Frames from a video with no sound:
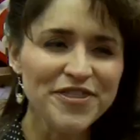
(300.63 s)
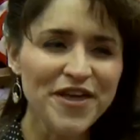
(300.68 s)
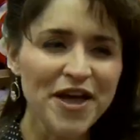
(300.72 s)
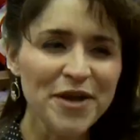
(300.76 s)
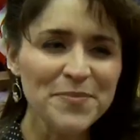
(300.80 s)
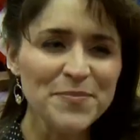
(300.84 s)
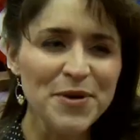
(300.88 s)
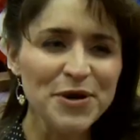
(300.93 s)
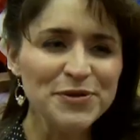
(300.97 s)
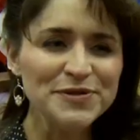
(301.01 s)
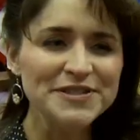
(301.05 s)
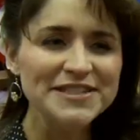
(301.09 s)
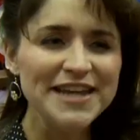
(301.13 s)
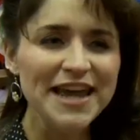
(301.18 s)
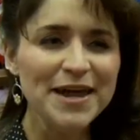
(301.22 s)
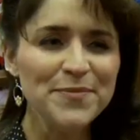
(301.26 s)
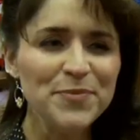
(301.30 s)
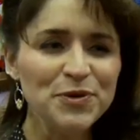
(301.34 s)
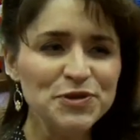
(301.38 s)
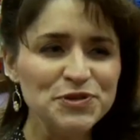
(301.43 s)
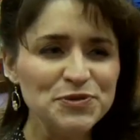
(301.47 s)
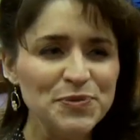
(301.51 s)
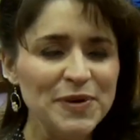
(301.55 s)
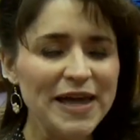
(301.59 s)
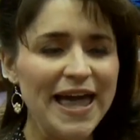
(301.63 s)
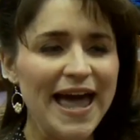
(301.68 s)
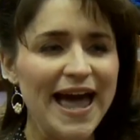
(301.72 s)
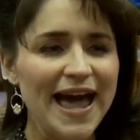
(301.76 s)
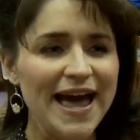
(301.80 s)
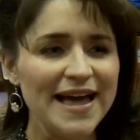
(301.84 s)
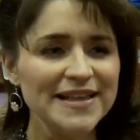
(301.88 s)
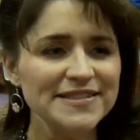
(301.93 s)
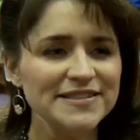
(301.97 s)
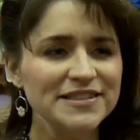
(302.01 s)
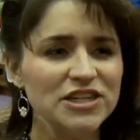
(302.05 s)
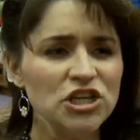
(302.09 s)
on most tables we
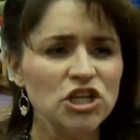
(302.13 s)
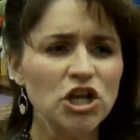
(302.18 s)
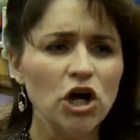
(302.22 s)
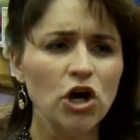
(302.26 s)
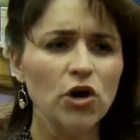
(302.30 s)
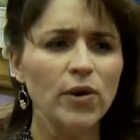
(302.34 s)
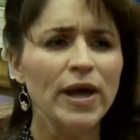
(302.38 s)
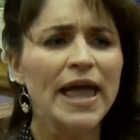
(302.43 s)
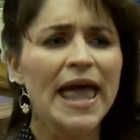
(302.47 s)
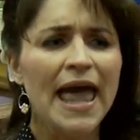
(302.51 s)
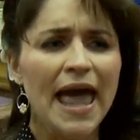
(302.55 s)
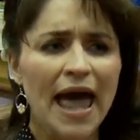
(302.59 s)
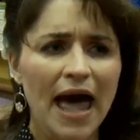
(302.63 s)
ask, you know,